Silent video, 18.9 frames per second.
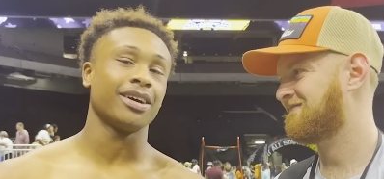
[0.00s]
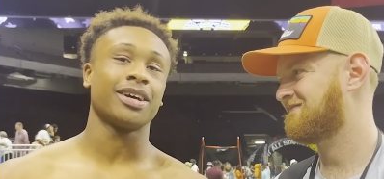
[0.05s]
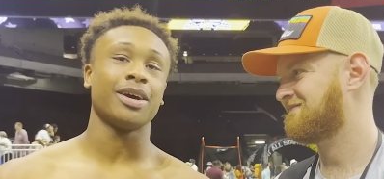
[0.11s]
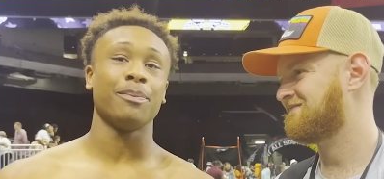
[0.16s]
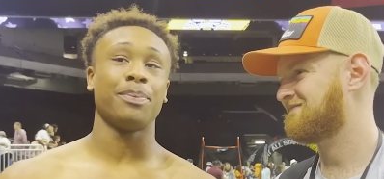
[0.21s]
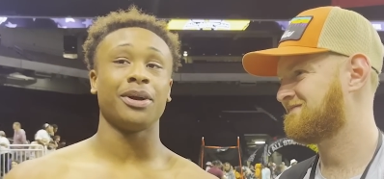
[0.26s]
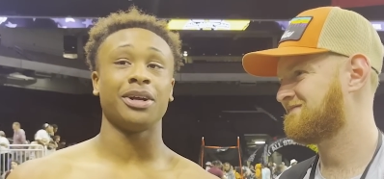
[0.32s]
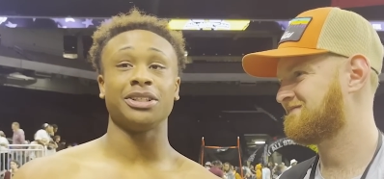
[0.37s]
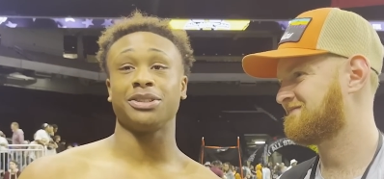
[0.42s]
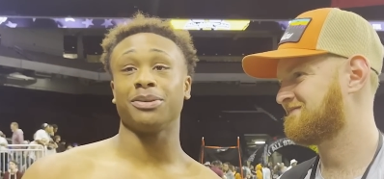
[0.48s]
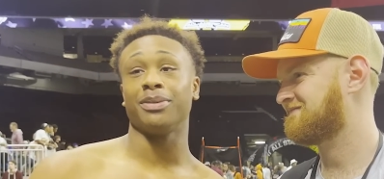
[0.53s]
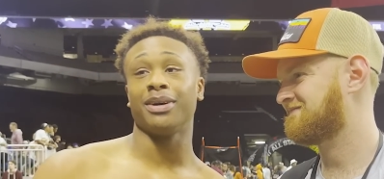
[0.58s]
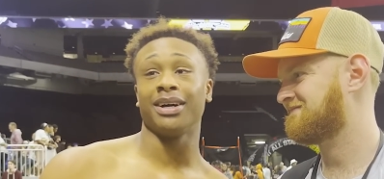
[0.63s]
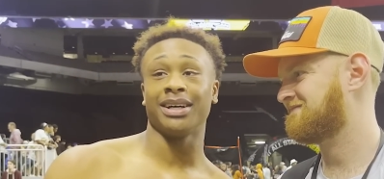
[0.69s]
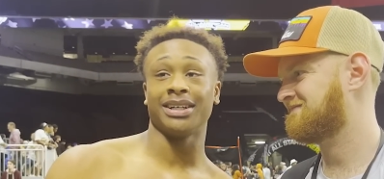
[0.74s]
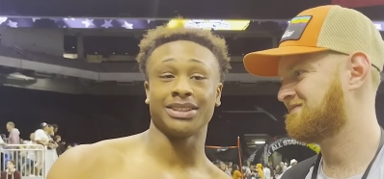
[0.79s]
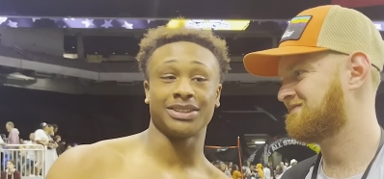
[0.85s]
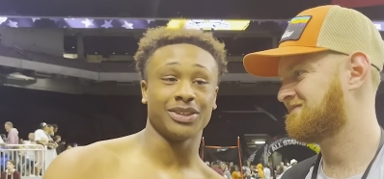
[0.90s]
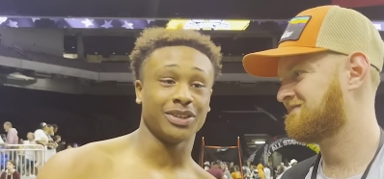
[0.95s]
Speaker 1: compares to
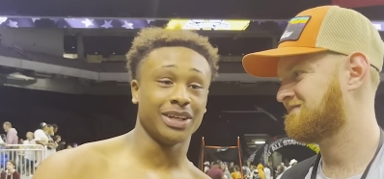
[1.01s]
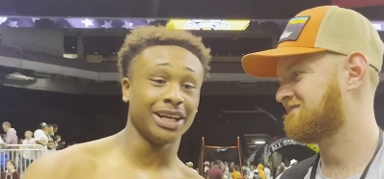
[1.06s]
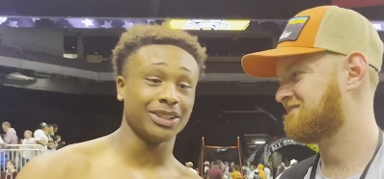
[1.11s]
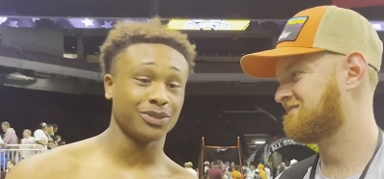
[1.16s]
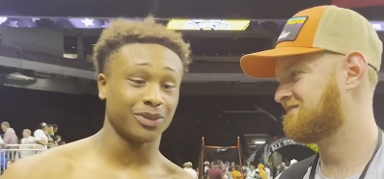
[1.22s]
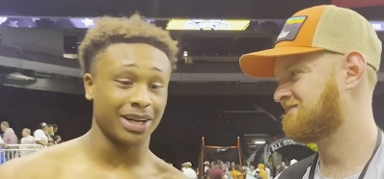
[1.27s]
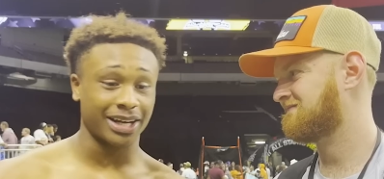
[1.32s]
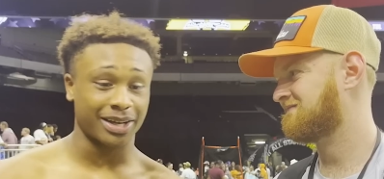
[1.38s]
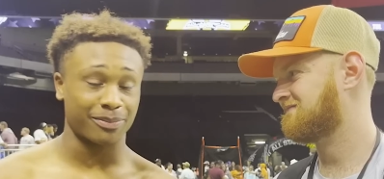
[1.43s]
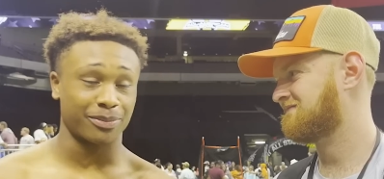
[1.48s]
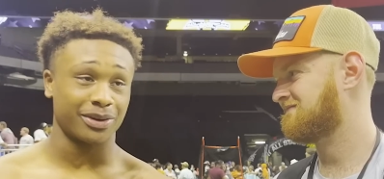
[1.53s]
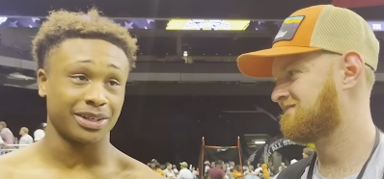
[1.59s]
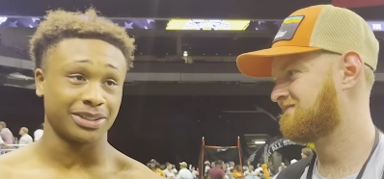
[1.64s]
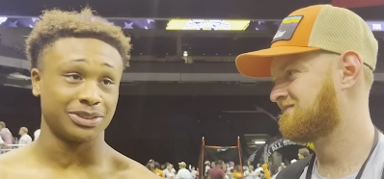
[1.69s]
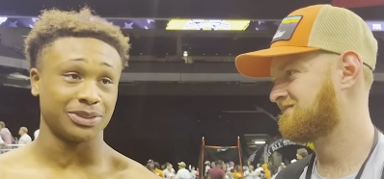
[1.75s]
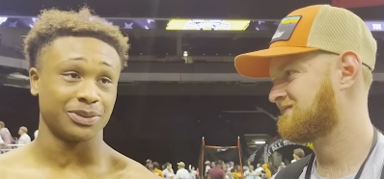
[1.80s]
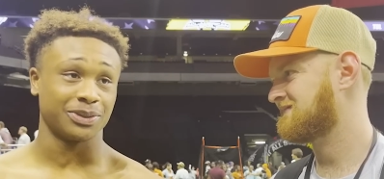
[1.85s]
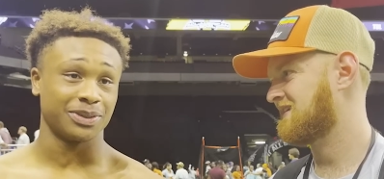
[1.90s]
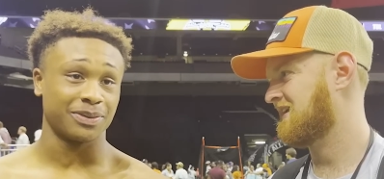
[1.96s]
mine. So that's what I can bring
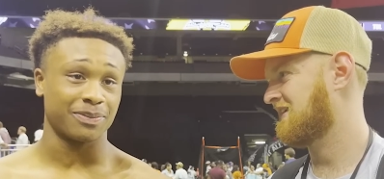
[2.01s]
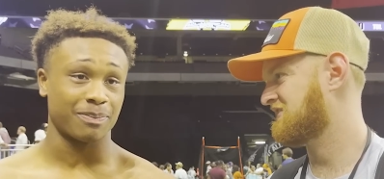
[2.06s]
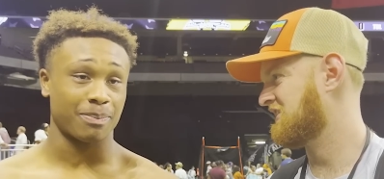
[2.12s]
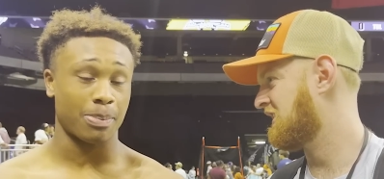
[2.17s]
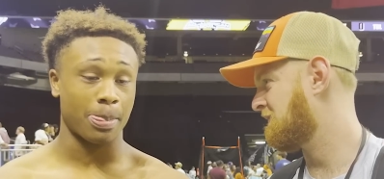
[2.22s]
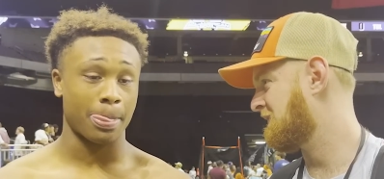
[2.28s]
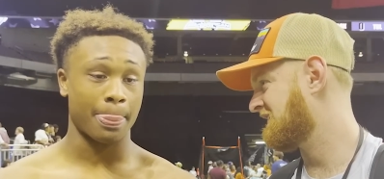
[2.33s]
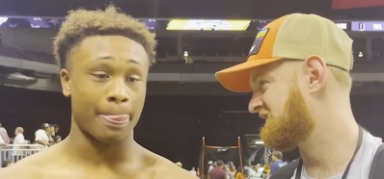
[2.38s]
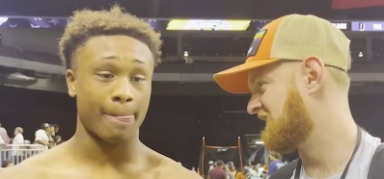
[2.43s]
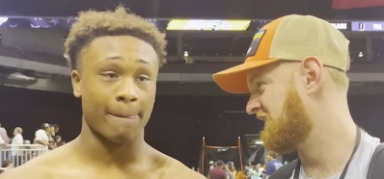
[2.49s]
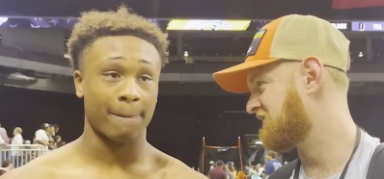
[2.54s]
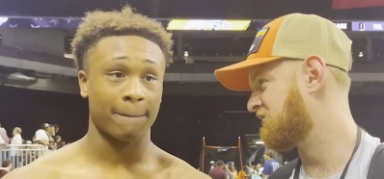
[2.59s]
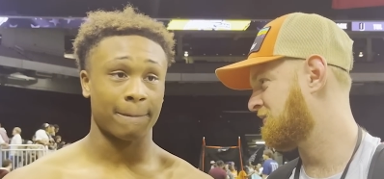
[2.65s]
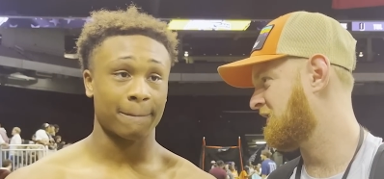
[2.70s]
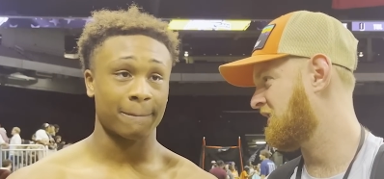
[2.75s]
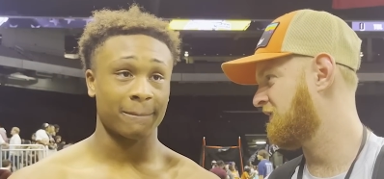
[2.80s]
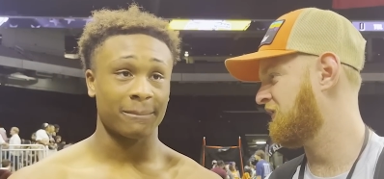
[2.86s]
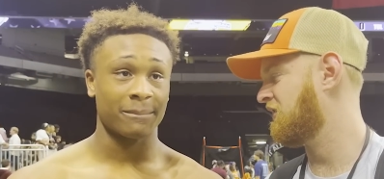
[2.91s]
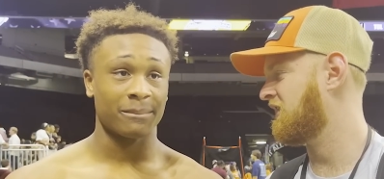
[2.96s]
to it.
Speaker 2: Is that the best attribute
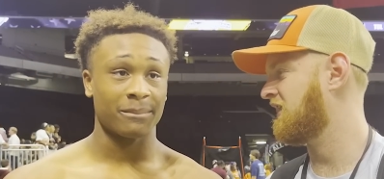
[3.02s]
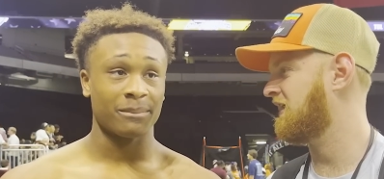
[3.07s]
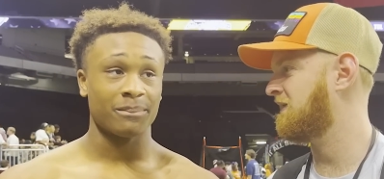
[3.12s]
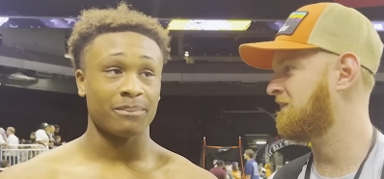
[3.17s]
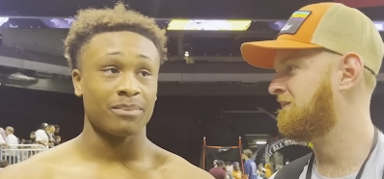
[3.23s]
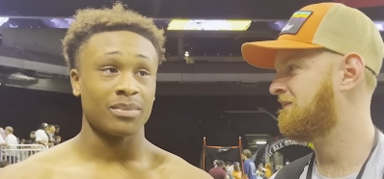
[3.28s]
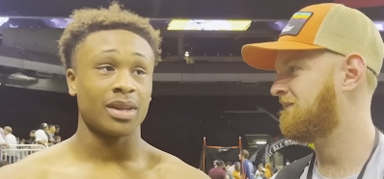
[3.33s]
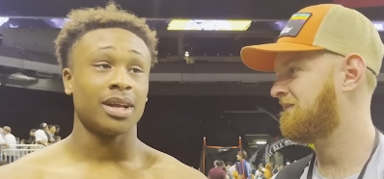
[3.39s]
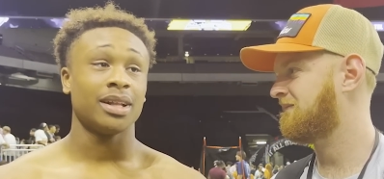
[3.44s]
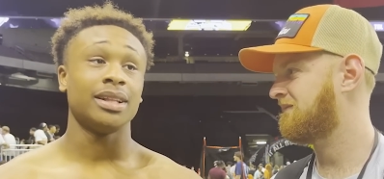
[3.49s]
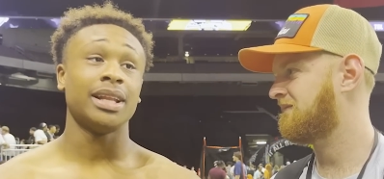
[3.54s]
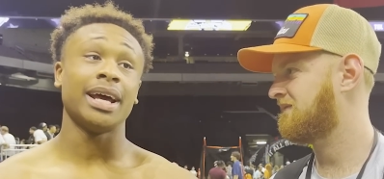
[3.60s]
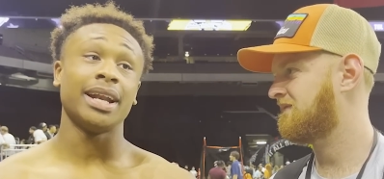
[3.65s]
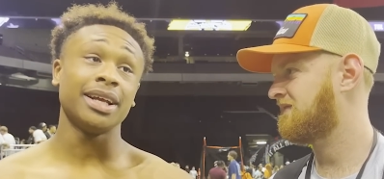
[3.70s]
of your game?
Speaker 1: That